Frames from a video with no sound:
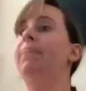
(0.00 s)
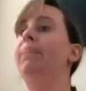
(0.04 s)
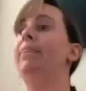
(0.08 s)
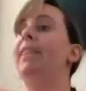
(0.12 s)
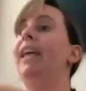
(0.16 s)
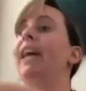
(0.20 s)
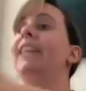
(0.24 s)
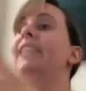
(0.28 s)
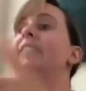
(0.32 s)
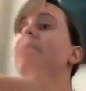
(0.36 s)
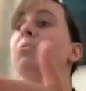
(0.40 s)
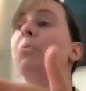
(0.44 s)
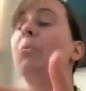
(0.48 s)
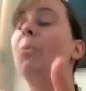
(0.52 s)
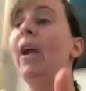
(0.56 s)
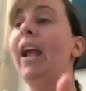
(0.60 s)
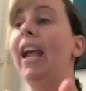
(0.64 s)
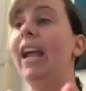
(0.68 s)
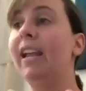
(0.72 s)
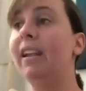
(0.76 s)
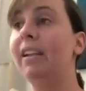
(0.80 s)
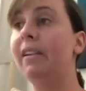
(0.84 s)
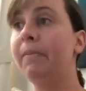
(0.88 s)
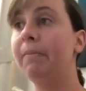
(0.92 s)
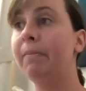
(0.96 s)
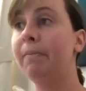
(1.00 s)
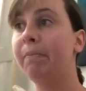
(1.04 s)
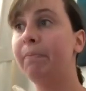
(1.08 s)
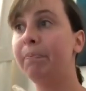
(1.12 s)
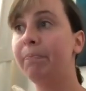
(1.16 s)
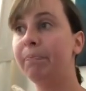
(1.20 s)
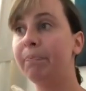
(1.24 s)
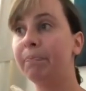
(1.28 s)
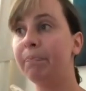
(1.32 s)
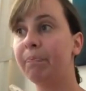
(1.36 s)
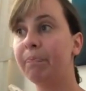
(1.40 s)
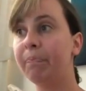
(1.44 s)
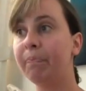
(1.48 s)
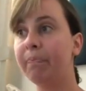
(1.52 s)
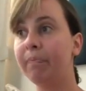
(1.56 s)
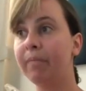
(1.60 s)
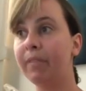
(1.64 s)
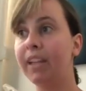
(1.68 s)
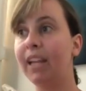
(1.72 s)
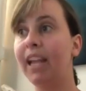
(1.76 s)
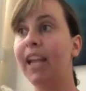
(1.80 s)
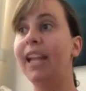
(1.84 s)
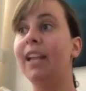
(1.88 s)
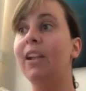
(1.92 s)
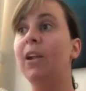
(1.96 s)
That is when,
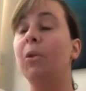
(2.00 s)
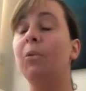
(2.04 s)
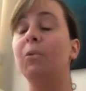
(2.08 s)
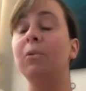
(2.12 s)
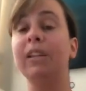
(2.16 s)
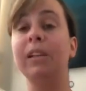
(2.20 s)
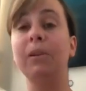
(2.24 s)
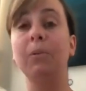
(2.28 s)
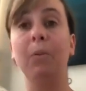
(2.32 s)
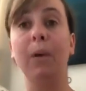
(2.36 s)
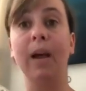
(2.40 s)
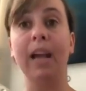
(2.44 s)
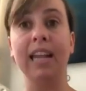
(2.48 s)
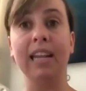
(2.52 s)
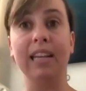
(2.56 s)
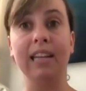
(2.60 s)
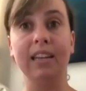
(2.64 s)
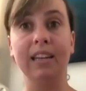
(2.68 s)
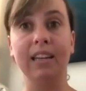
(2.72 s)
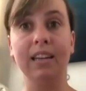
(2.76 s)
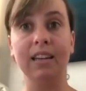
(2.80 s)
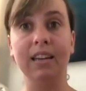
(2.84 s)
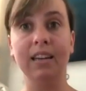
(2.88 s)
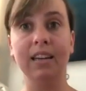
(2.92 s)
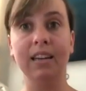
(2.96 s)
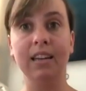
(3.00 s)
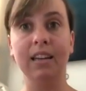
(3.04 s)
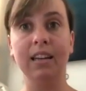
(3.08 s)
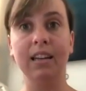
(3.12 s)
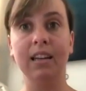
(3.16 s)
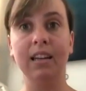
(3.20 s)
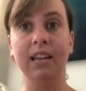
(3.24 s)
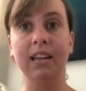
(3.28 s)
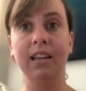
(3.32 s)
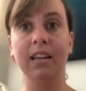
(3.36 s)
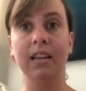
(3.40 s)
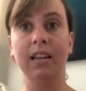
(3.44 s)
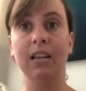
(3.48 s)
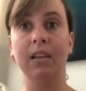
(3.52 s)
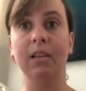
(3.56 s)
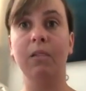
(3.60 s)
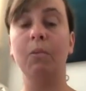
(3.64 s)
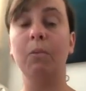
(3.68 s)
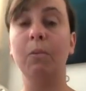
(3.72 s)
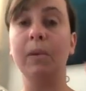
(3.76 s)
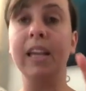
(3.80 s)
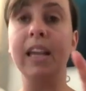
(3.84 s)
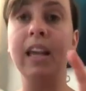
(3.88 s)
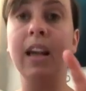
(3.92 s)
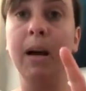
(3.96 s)
and only when,
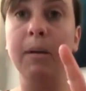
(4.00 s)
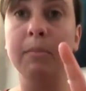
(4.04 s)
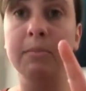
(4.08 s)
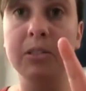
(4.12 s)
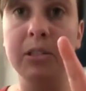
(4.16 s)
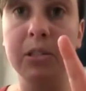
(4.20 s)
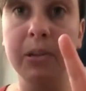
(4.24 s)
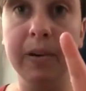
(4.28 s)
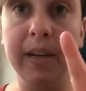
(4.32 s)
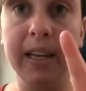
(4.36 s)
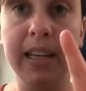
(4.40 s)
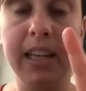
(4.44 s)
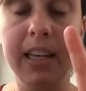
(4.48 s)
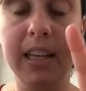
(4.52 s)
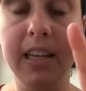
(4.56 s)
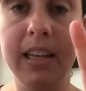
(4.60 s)
we come to it.